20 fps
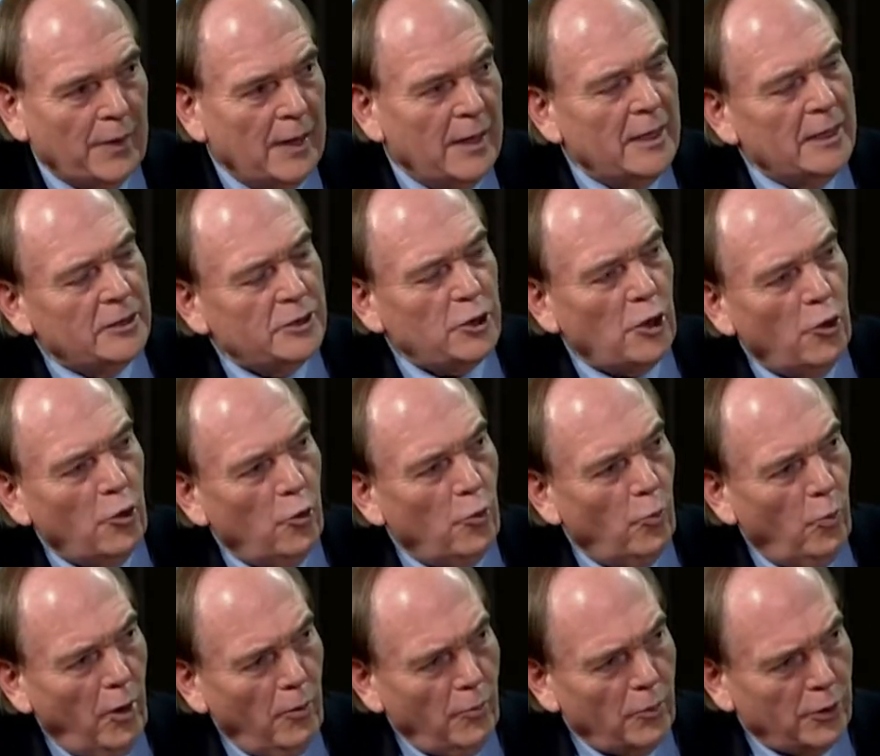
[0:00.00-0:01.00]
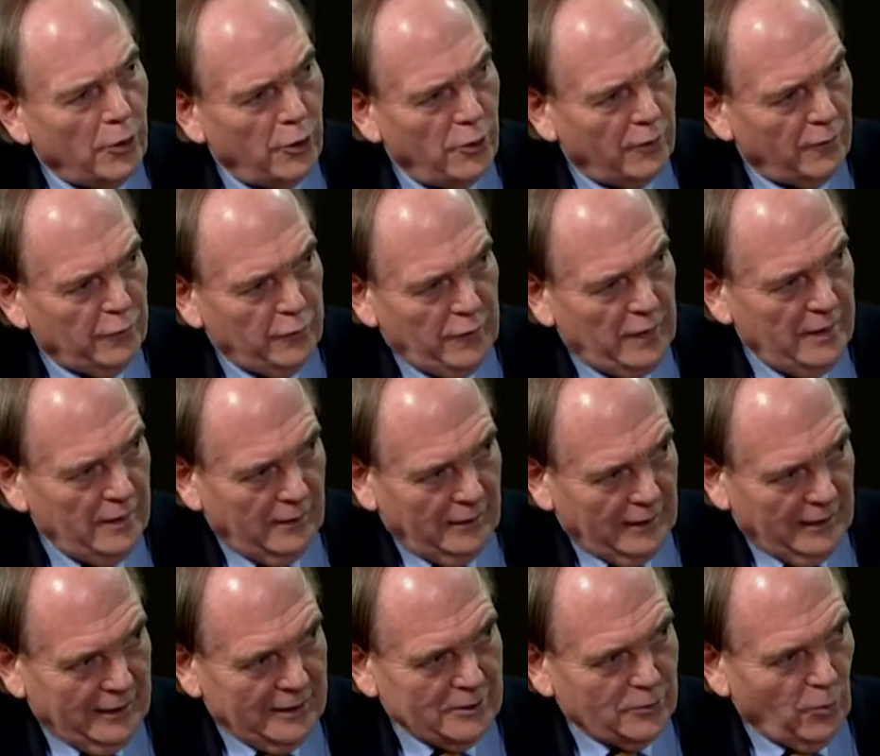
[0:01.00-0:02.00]
Mm-hmm. So, what were your
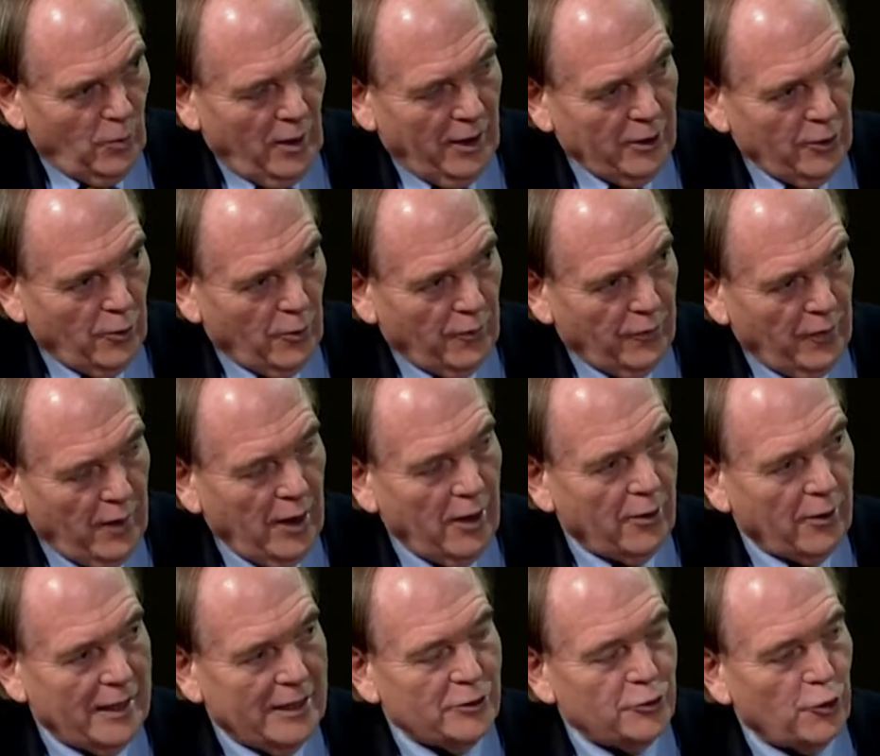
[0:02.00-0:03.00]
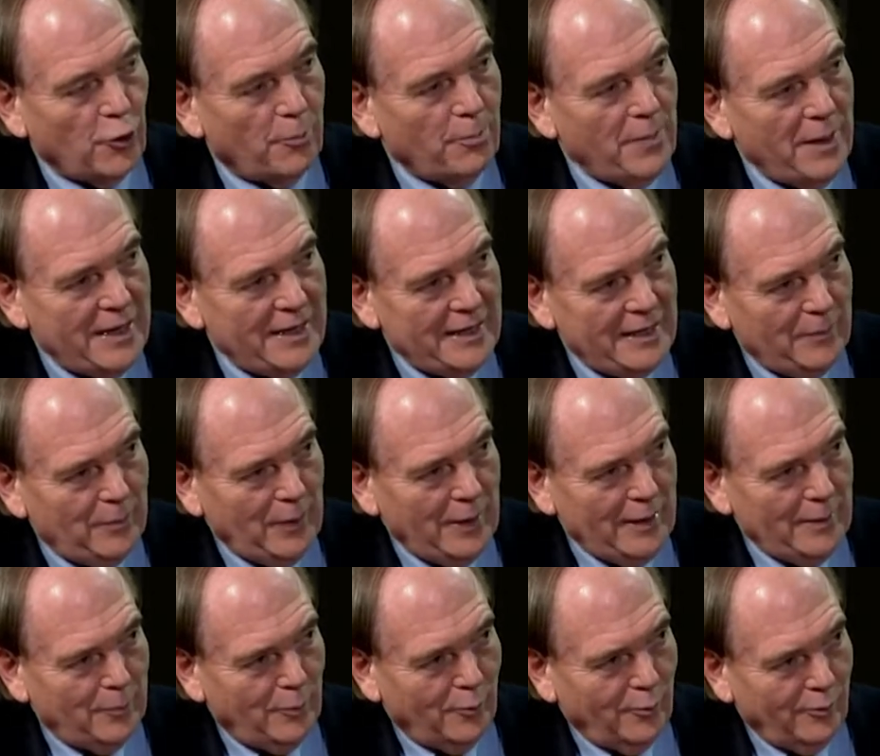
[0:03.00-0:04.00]
feelings while you were there as you're meeting
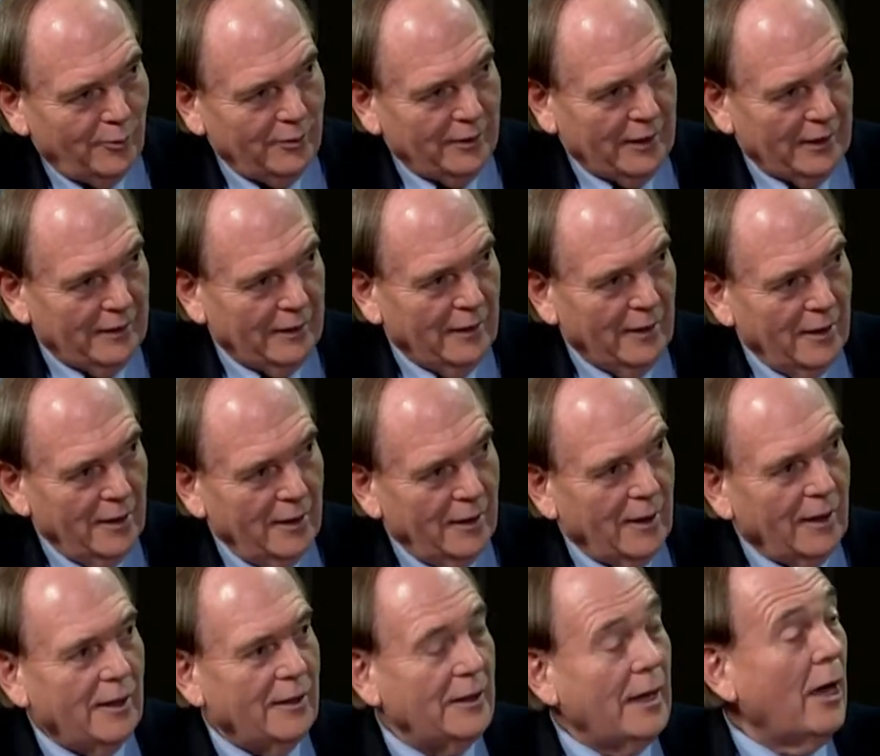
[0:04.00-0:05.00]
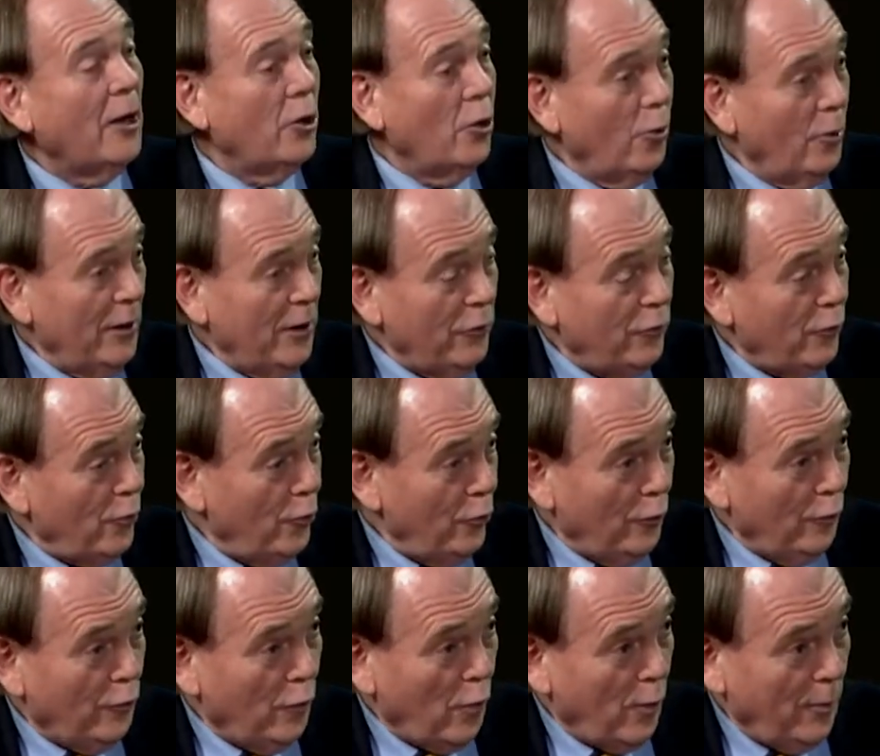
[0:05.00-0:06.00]
people and uh, not only through
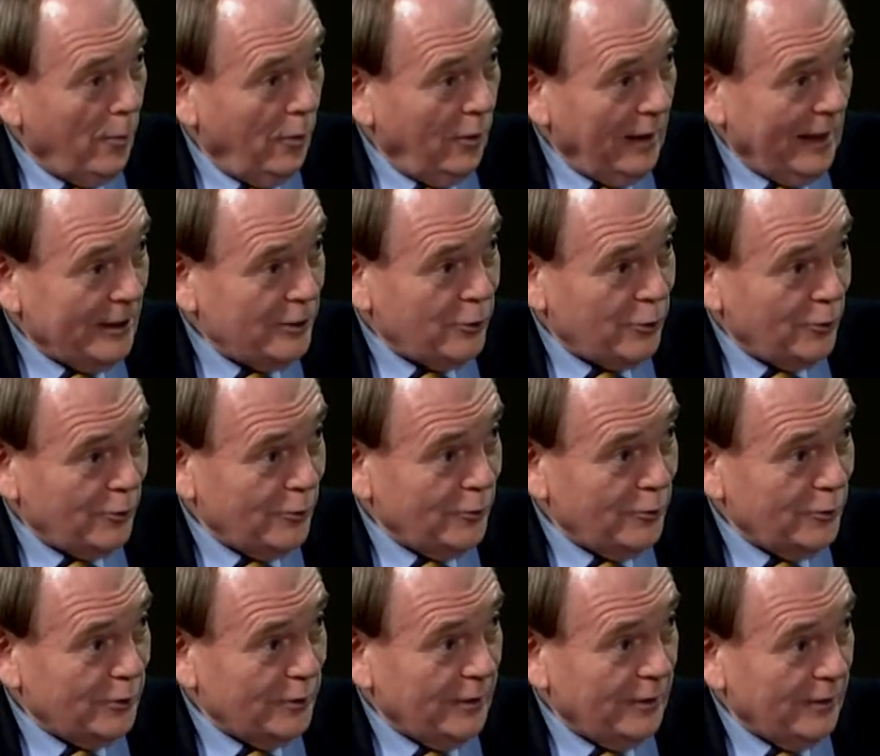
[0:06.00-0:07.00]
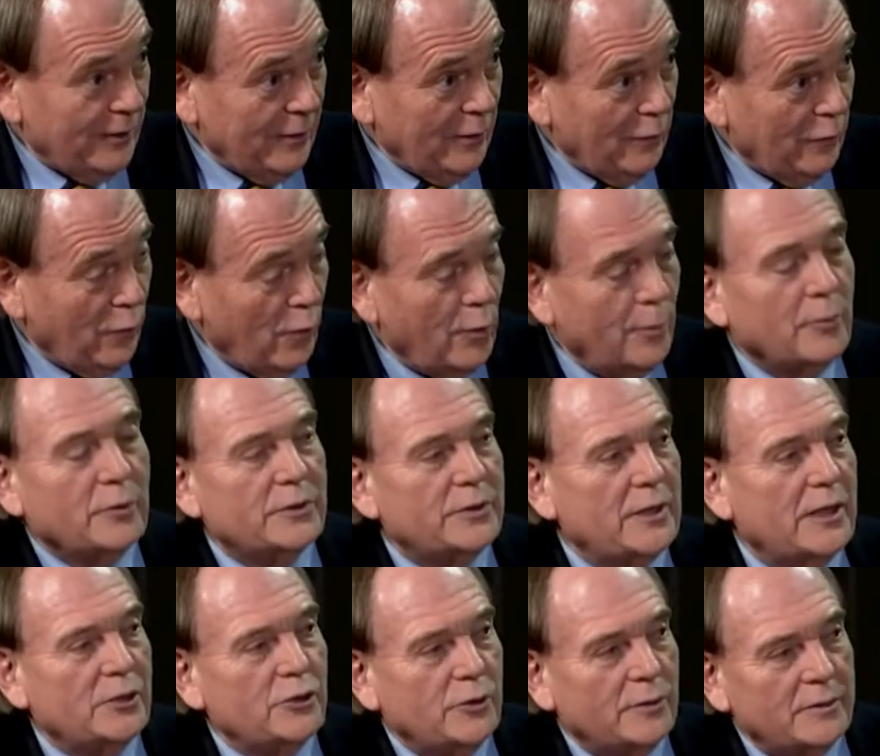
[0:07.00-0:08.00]
the formal lectures and the formal
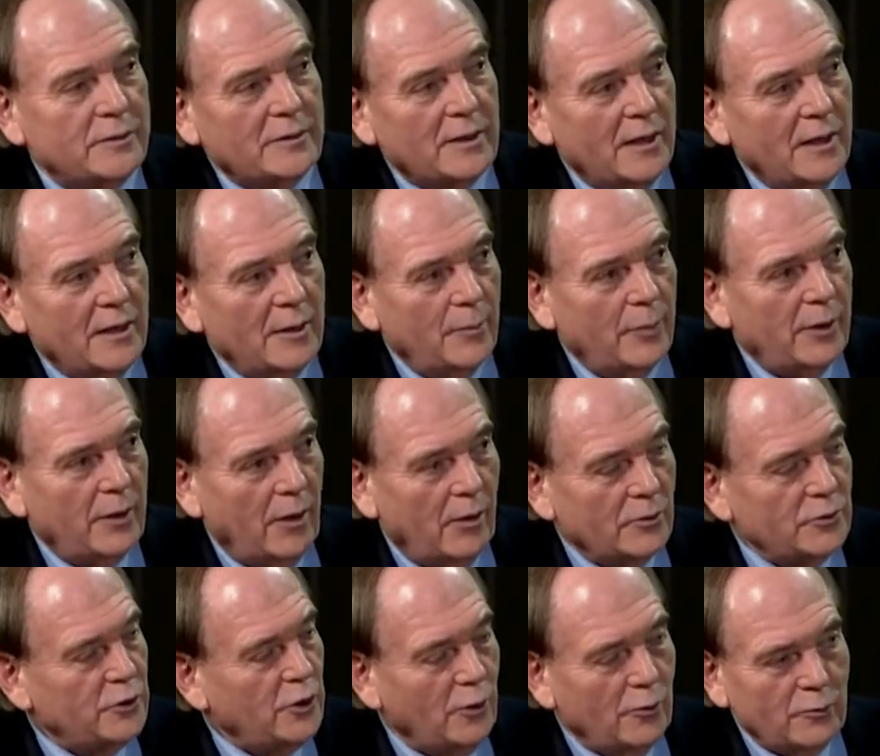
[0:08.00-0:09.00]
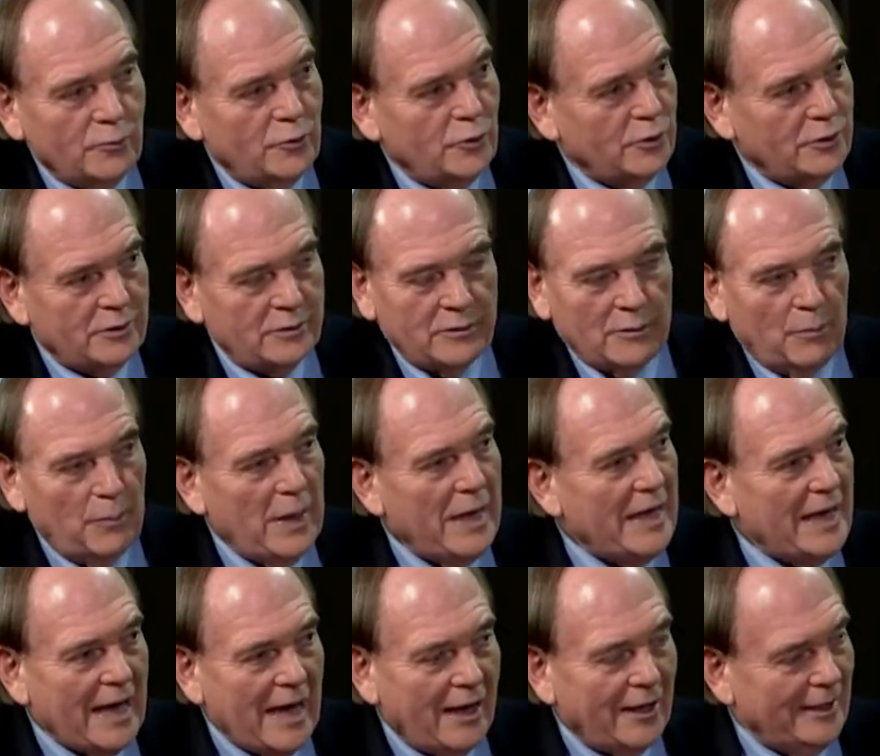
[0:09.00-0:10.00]
sessions, but also just
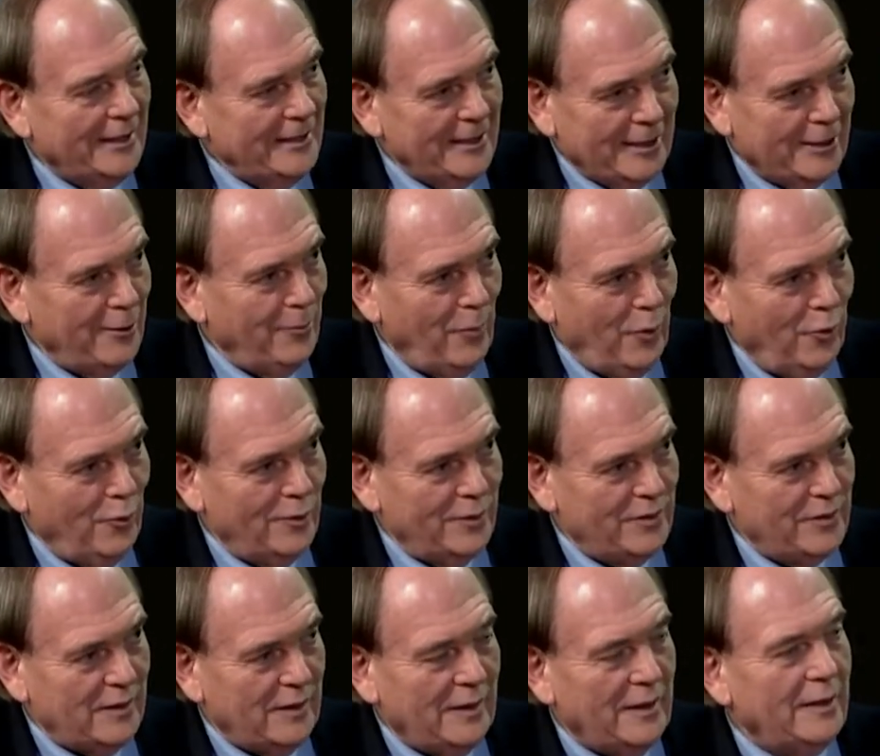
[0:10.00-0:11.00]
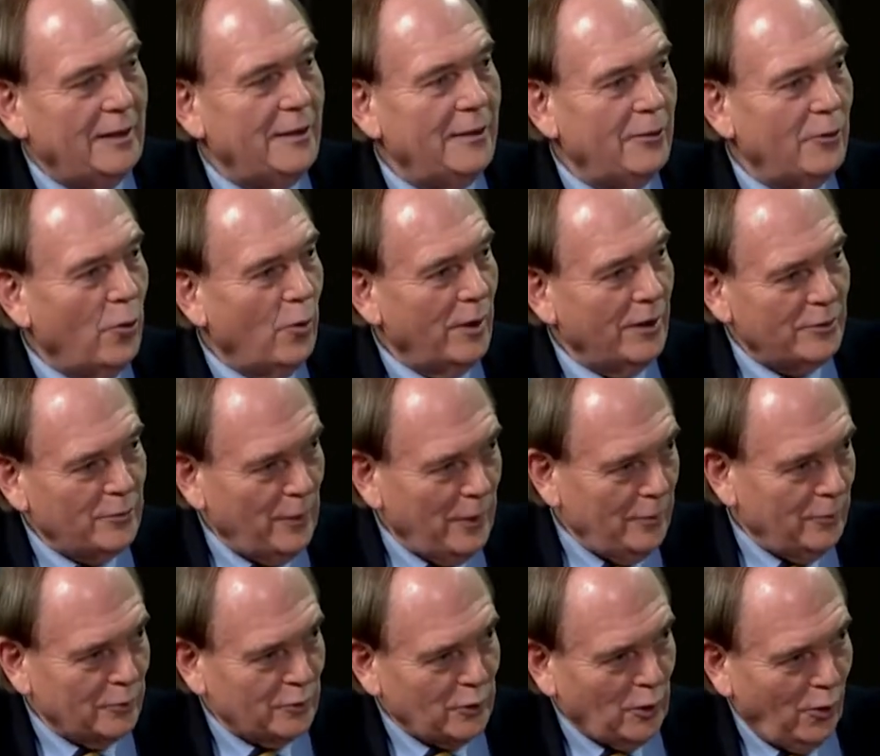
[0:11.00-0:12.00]
being out in the community, going to
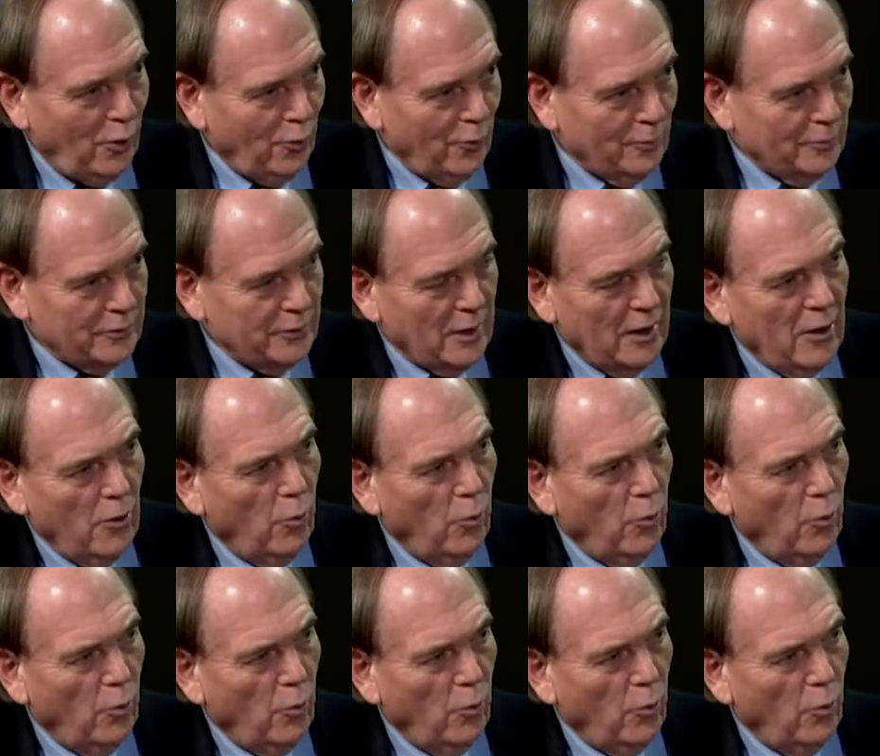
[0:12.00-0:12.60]
people's homes?